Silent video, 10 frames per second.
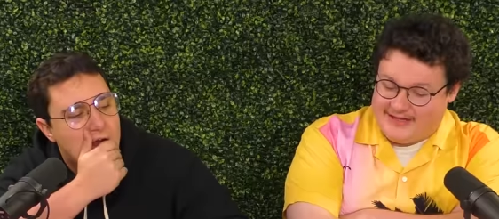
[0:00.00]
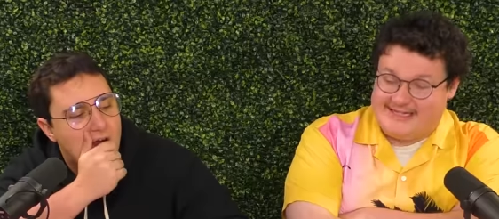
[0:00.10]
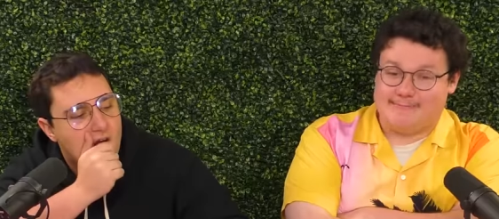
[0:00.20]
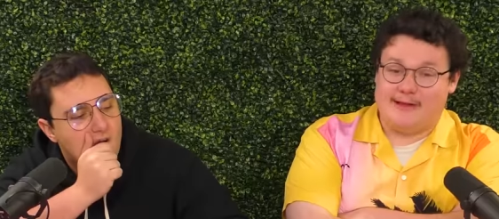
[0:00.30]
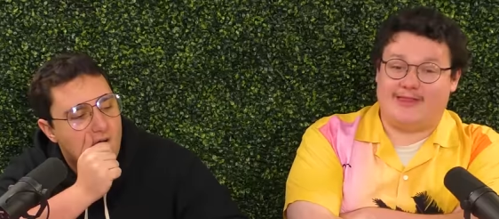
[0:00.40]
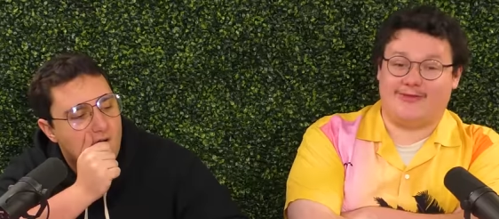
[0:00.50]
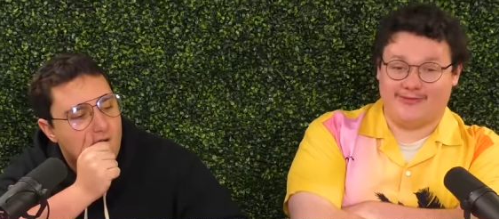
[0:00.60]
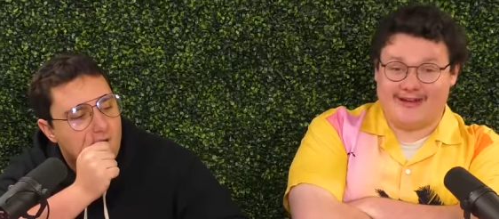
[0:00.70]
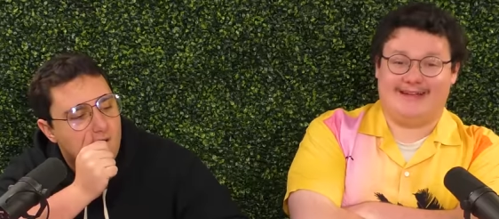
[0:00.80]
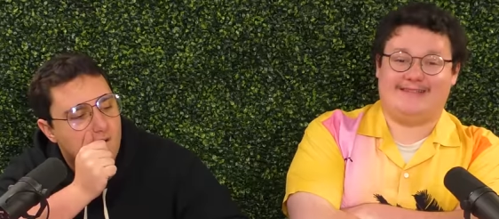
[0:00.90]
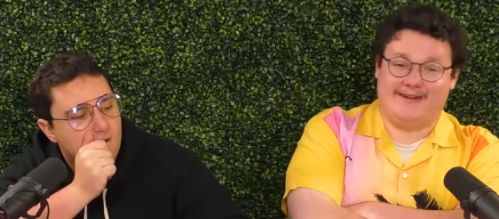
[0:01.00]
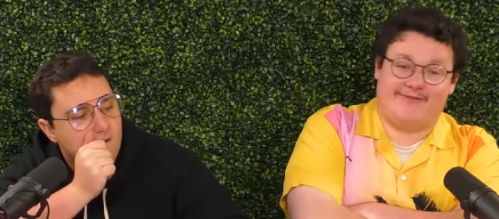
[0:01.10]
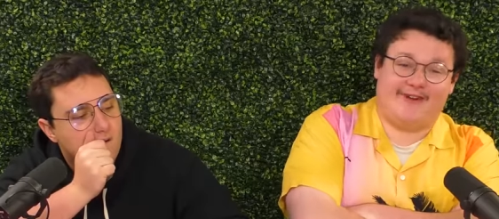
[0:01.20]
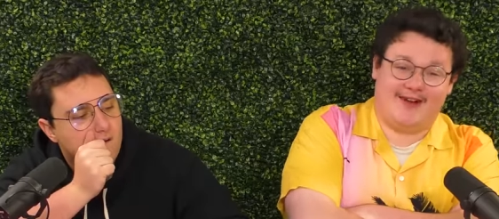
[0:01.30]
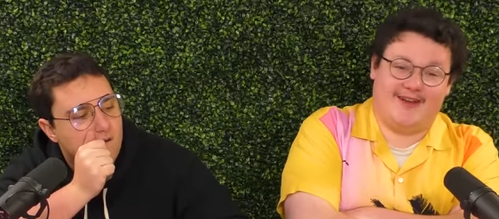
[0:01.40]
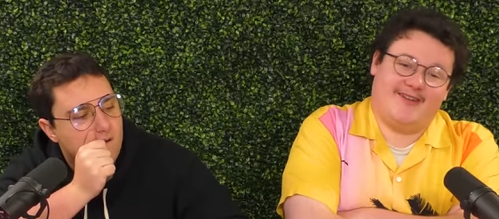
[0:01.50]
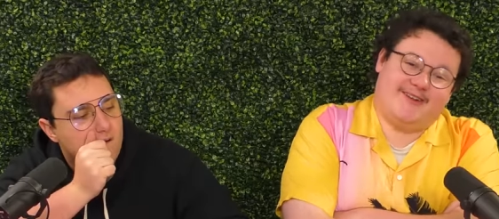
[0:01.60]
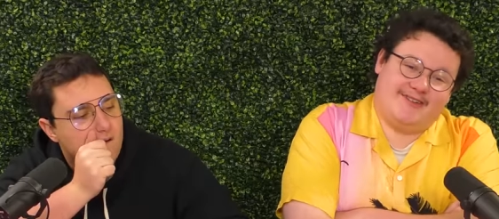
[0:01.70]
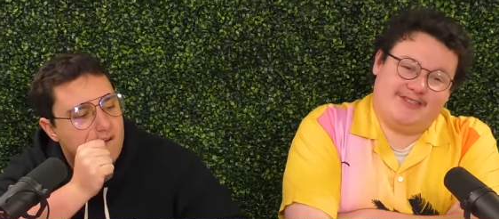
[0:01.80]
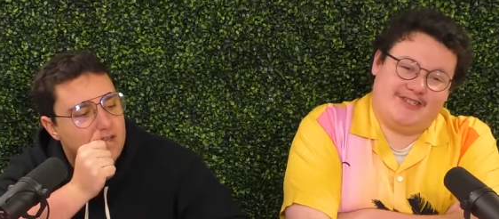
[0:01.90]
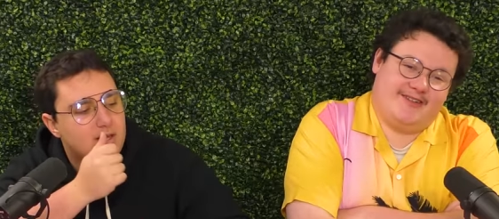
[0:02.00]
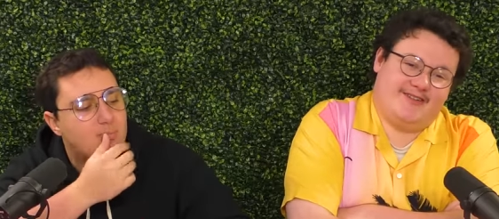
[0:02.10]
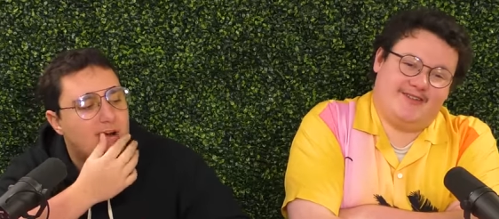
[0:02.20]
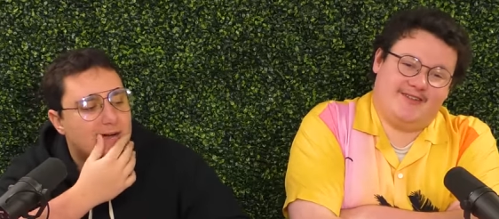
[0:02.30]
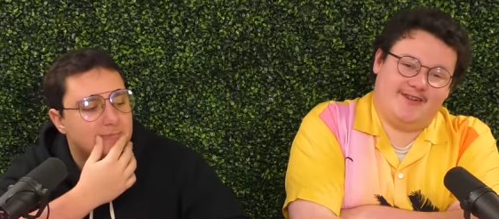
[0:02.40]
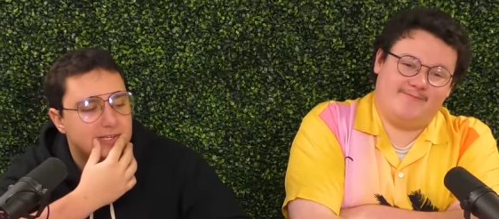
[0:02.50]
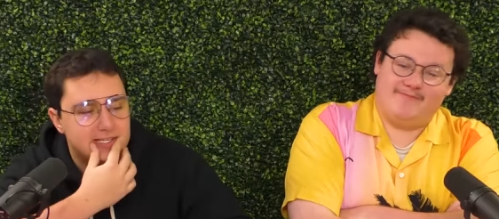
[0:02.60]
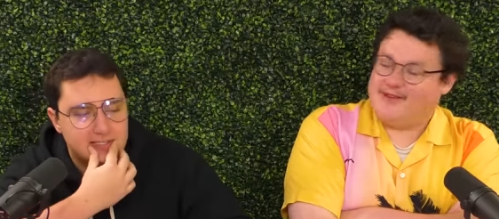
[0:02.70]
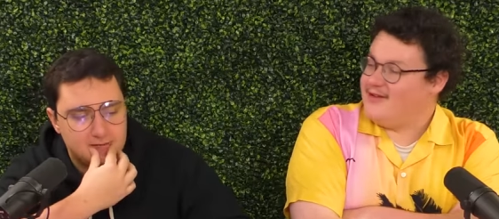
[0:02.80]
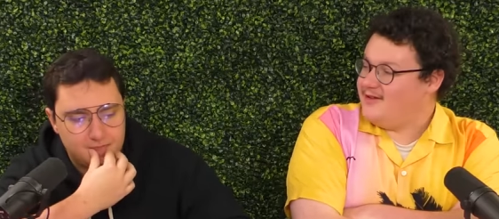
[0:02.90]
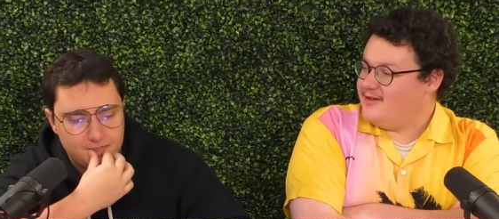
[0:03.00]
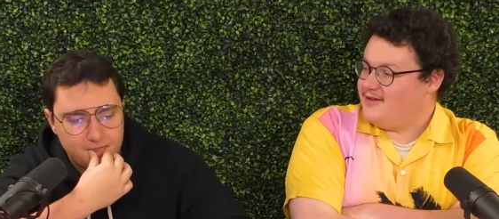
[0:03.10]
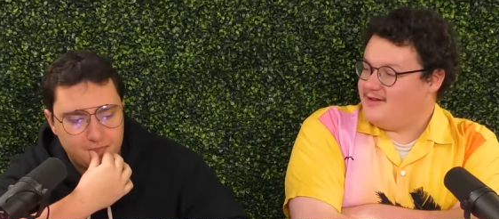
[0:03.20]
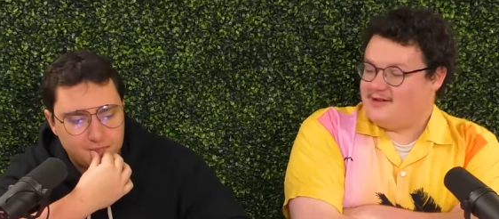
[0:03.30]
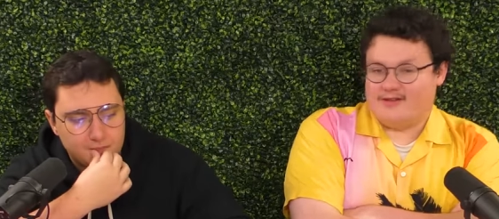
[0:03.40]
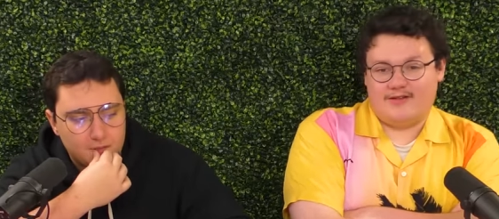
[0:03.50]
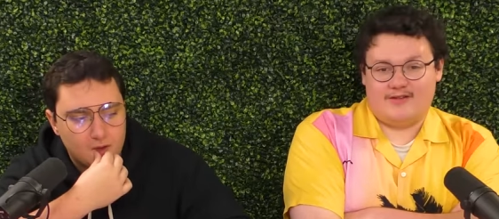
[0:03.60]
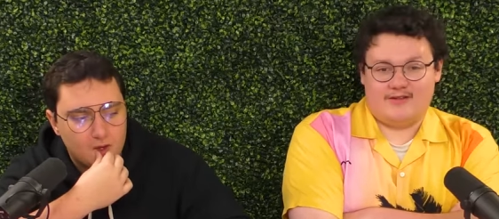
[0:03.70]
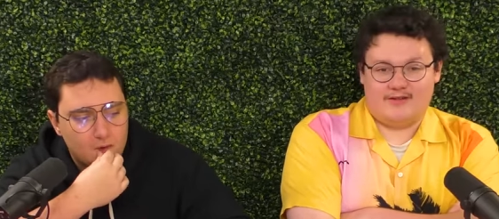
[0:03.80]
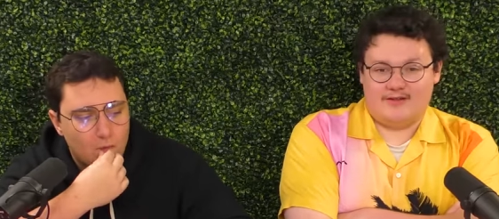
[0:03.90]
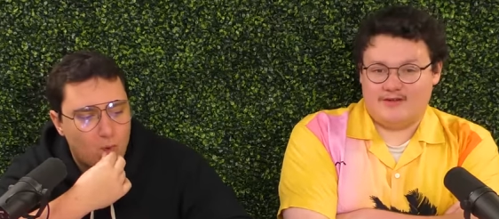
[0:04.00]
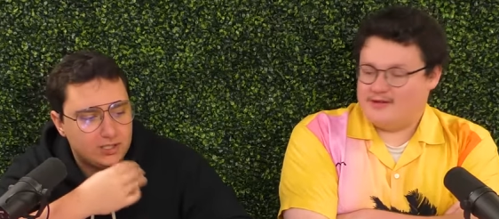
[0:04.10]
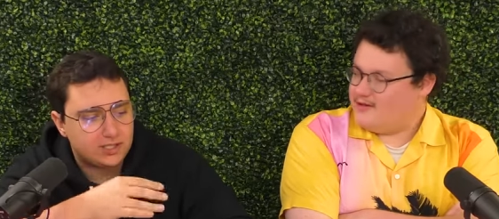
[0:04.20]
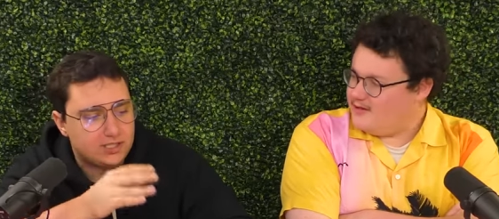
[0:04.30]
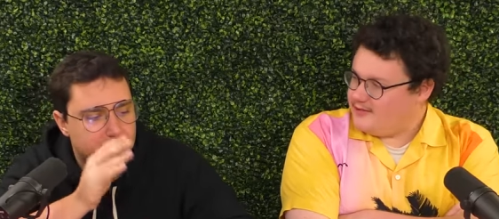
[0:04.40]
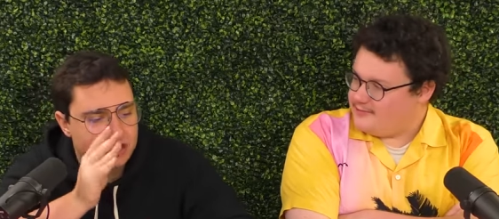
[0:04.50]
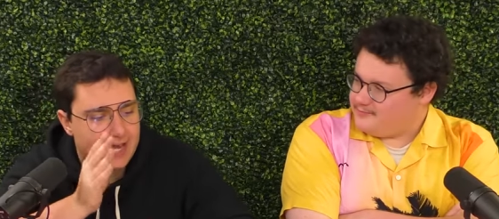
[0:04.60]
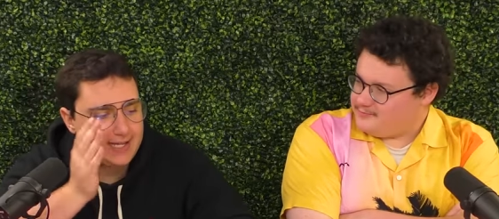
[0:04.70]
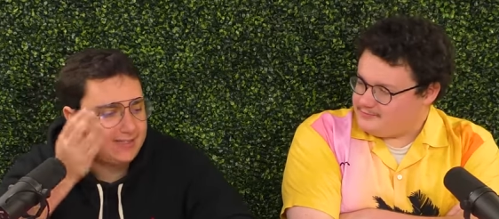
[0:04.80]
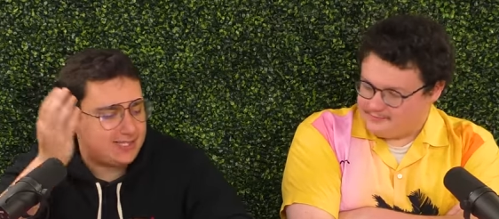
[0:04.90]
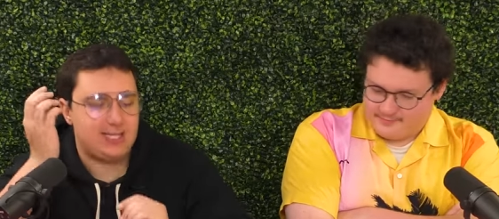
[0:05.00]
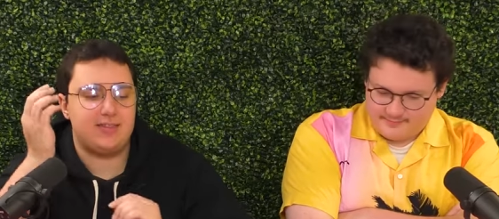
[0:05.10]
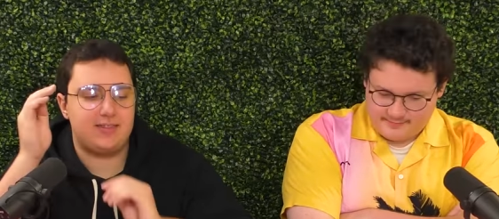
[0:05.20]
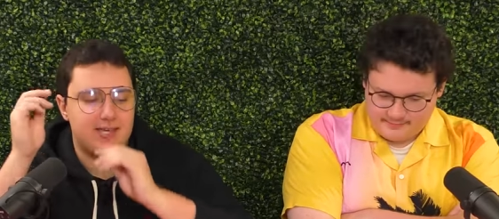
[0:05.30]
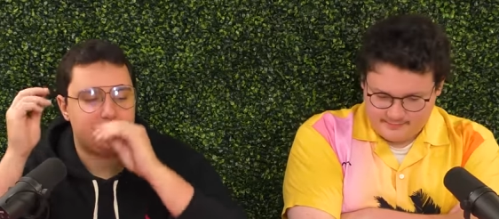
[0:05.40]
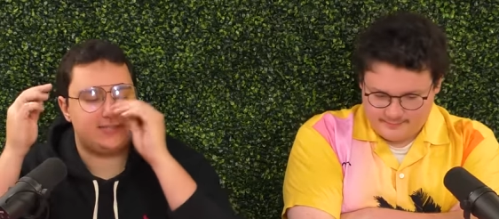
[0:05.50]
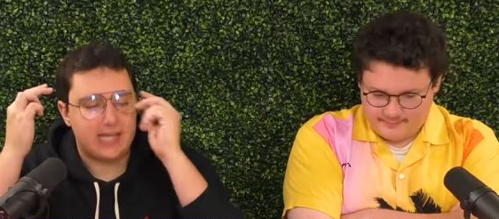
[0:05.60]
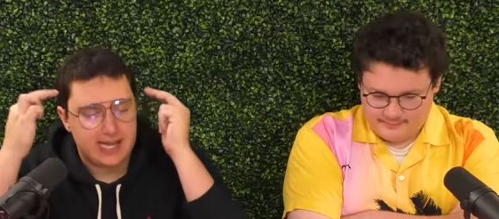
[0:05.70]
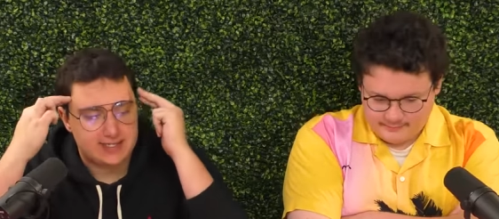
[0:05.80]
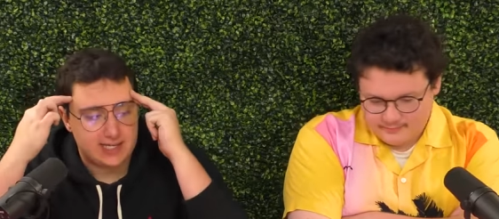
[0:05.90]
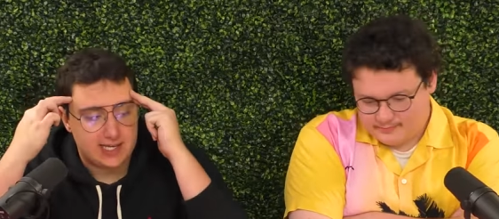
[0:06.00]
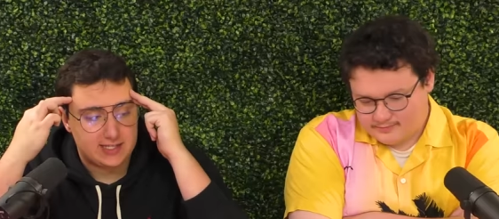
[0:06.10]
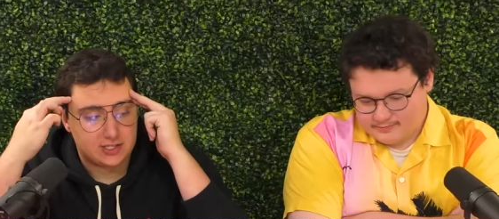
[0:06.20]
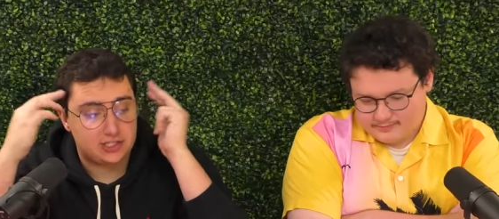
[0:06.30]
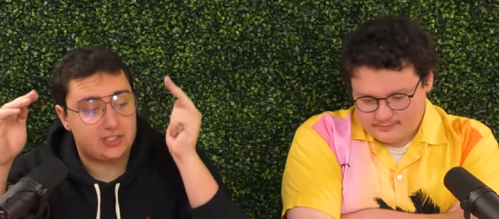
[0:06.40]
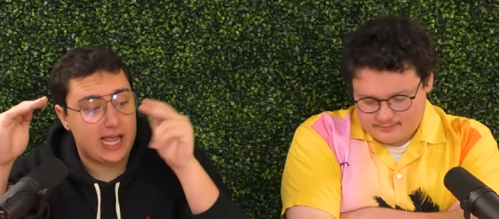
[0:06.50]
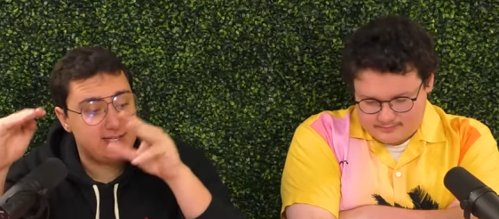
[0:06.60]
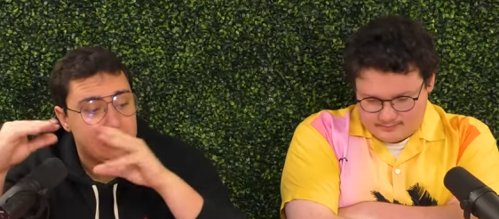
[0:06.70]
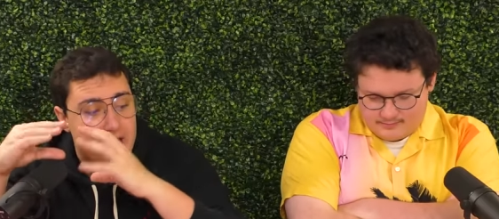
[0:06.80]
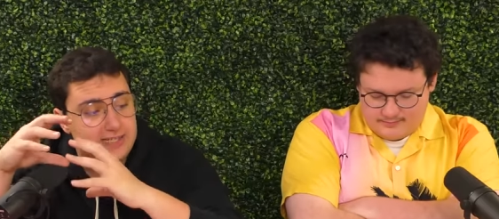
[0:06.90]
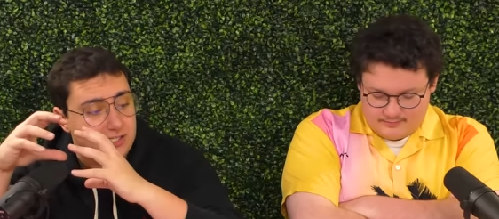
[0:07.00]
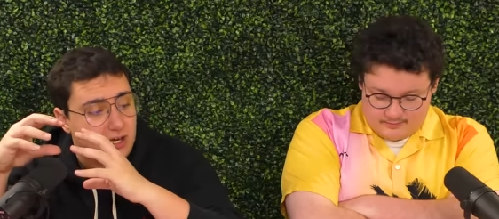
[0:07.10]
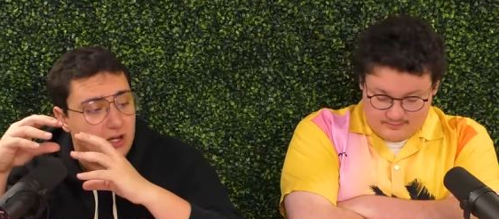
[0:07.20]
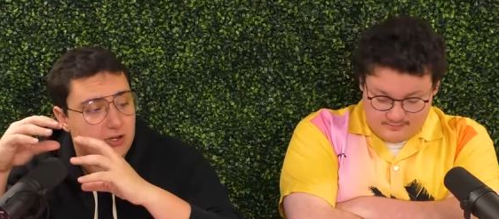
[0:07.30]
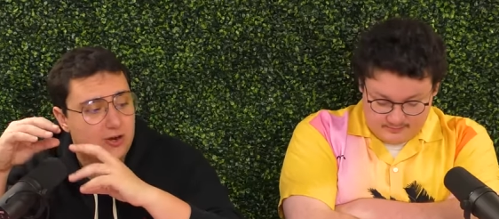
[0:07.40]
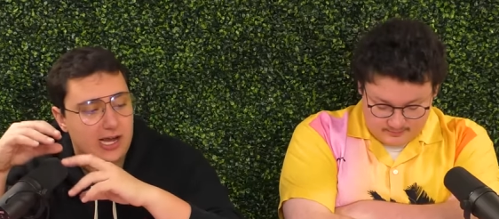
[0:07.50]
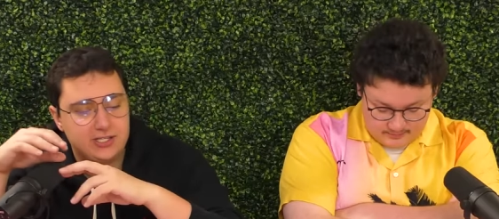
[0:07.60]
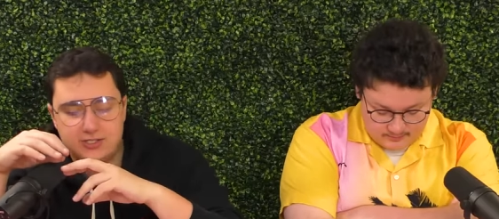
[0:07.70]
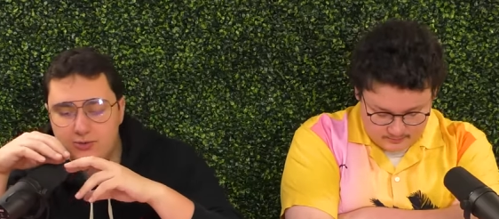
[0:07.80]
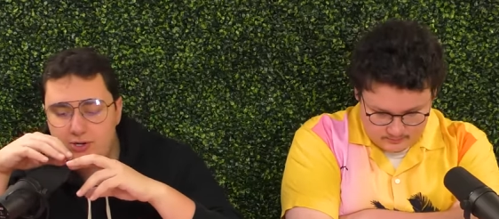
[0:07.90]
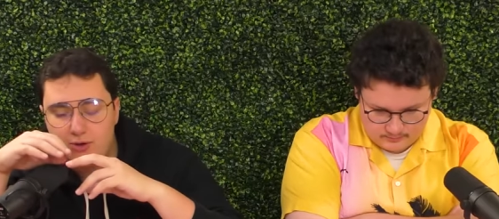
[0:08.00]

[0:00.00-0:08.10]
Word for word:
Speaker 1: This can be three different colors.
Speaker 2: The problem is, what does JT think Daisy is? Because Daisy has a color. I just don't